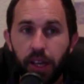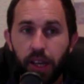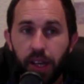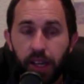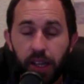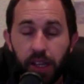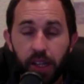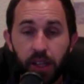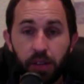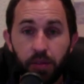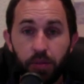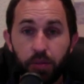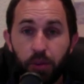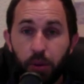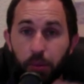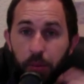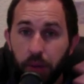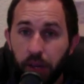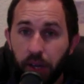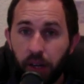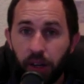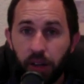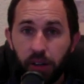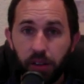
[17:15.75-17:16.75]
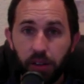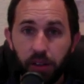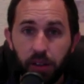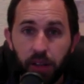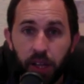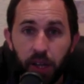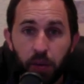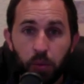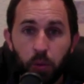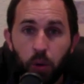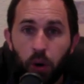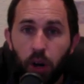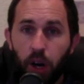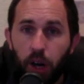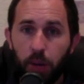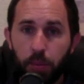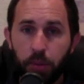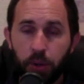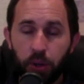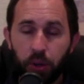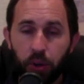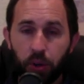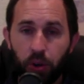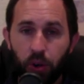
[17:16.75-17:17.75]
And from there, like, we'll hop
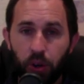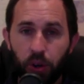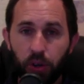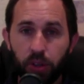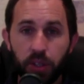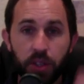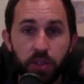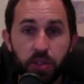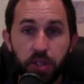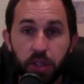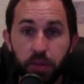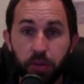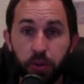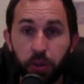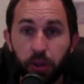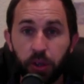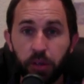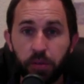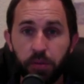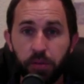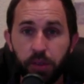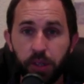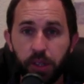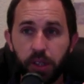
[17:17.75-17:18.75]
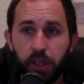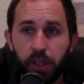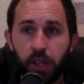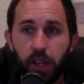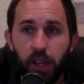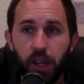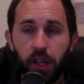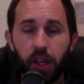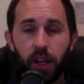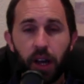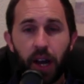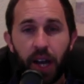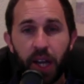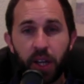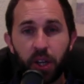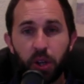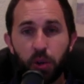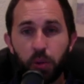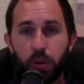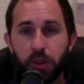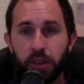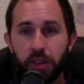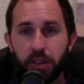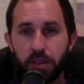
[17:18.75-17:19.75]
on a call and see if you're a good fit. I know
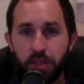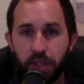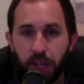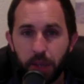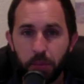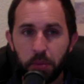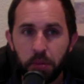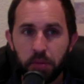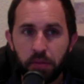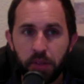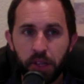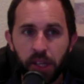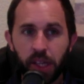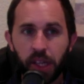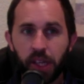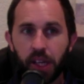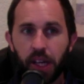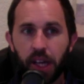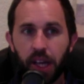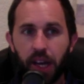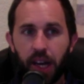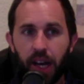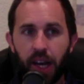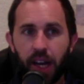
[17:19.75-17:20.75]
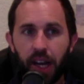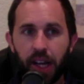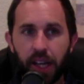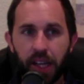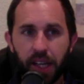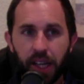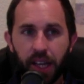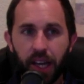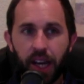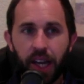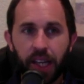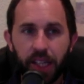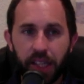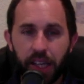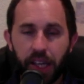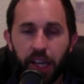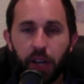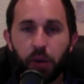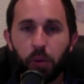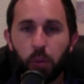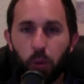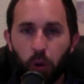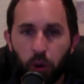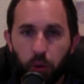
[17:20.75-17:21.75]
with this type of thing, I
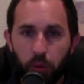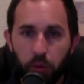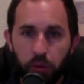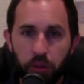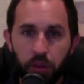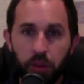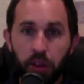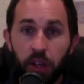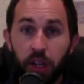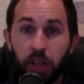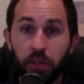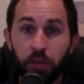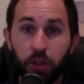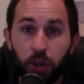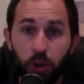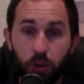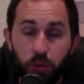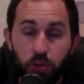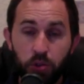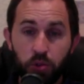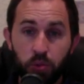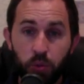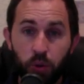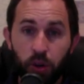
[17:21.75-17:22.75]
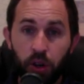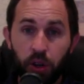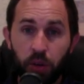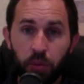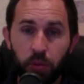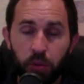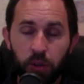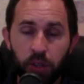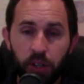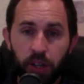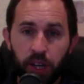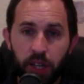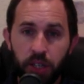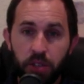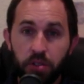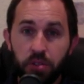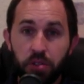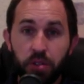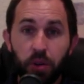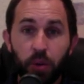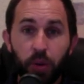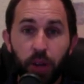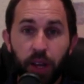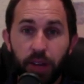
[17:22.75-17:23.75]
can't work with a lot of coaches one-on-one. I just
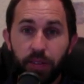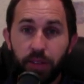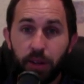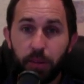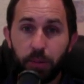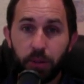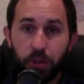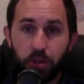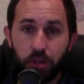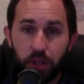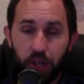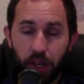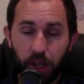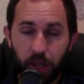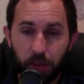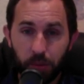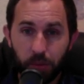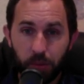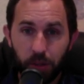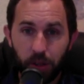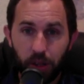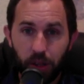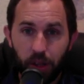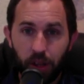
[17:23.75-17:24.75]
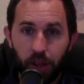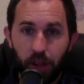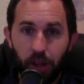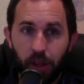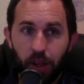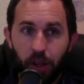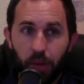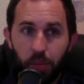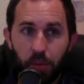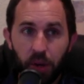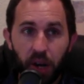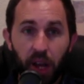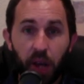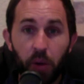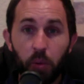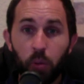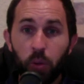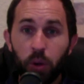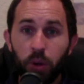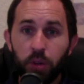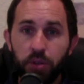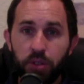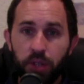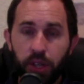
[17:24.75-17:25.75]
don't have that much time. But I
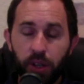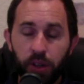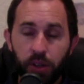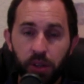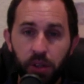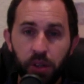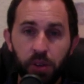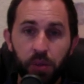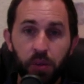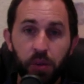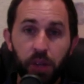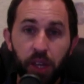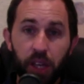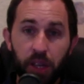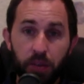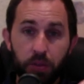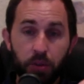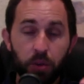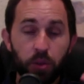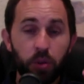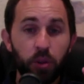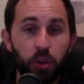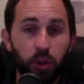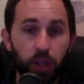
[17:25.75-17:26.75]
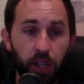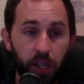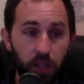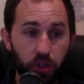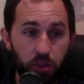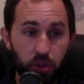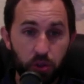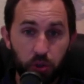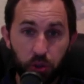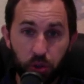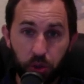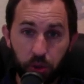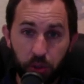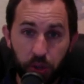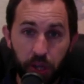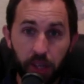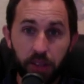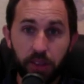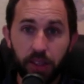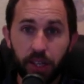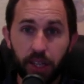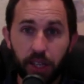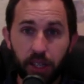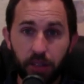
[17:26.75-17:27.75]
will tell you, if you're looking to
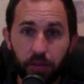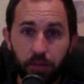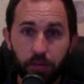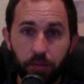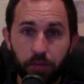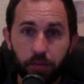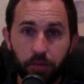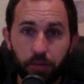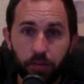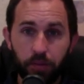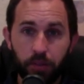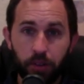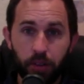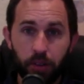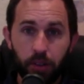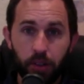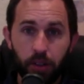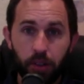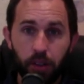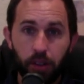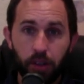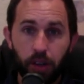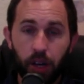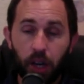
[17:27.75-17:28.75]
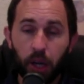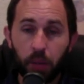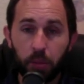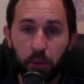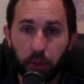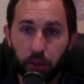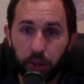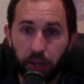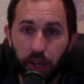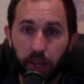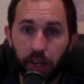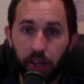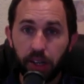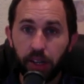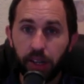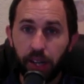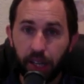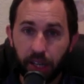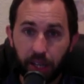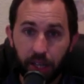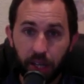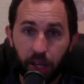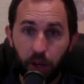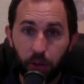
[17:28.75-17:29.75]
create that, I'm your guy. I
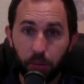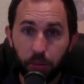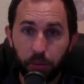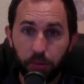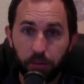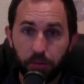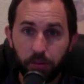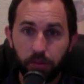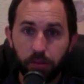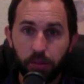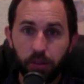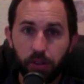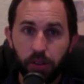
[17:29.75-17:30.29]
can help.